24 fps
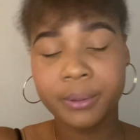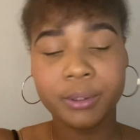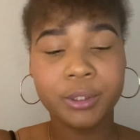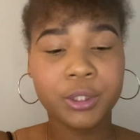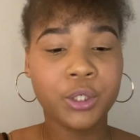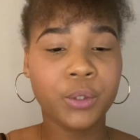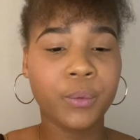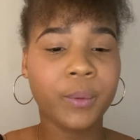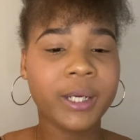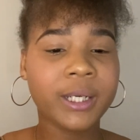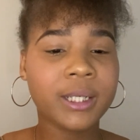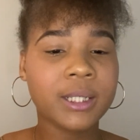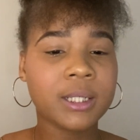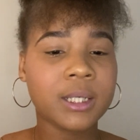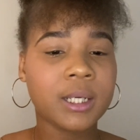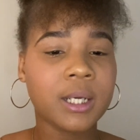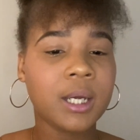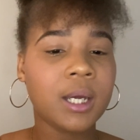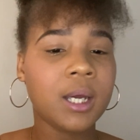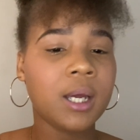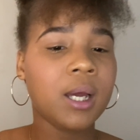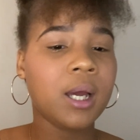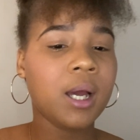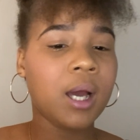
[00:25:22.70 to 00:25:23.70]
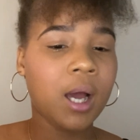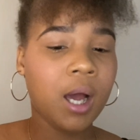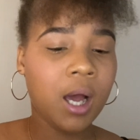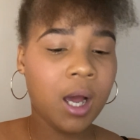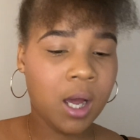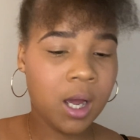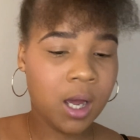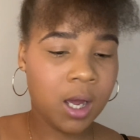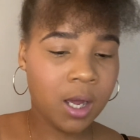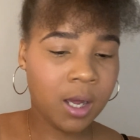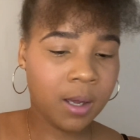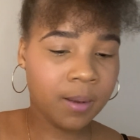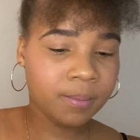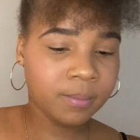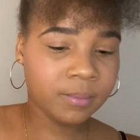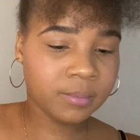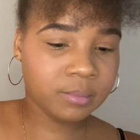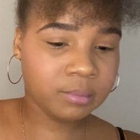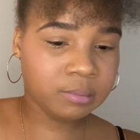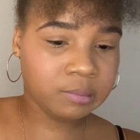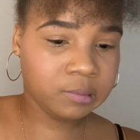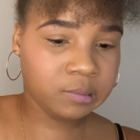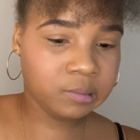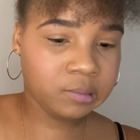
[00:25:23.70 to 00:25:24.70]
to it.
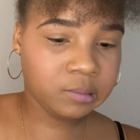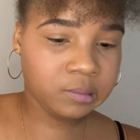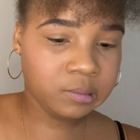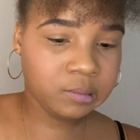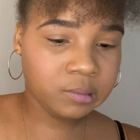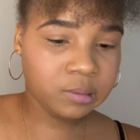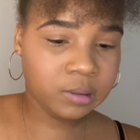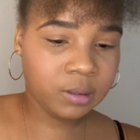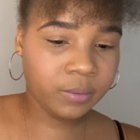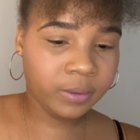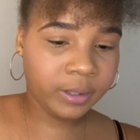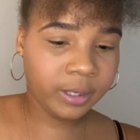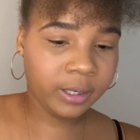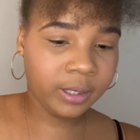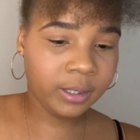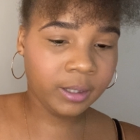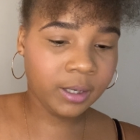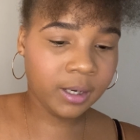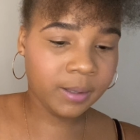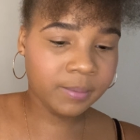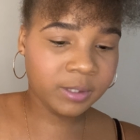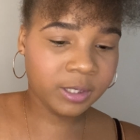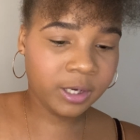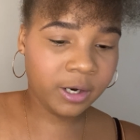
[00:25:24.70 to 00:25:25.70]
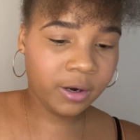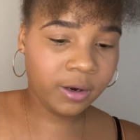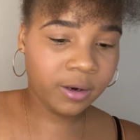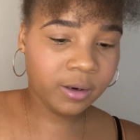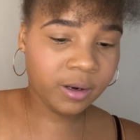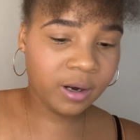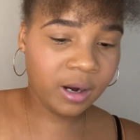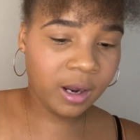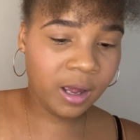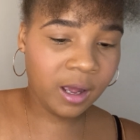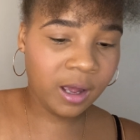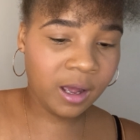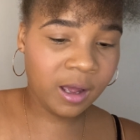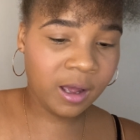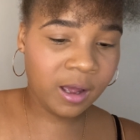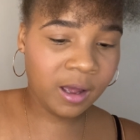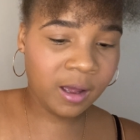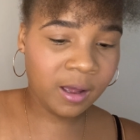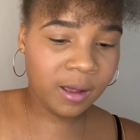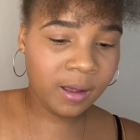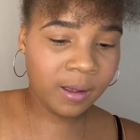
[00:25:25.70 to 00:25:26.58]
Ooh, okay, I'm scared. So